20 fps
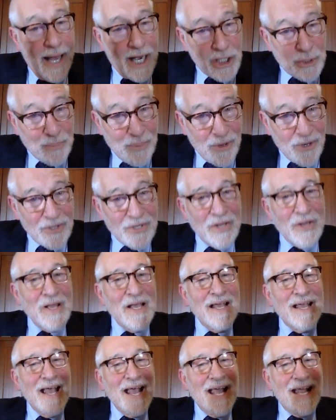expert
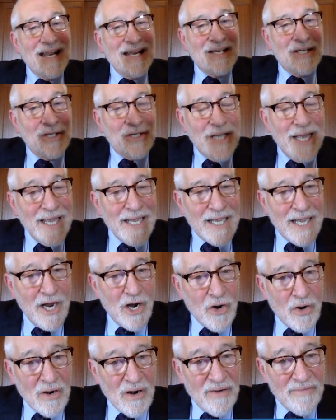to take
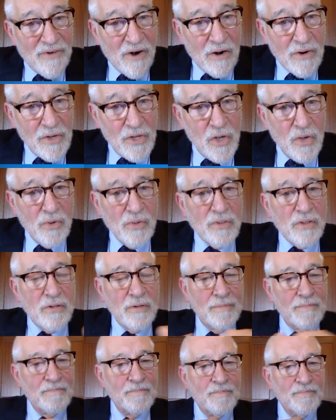care of our youth,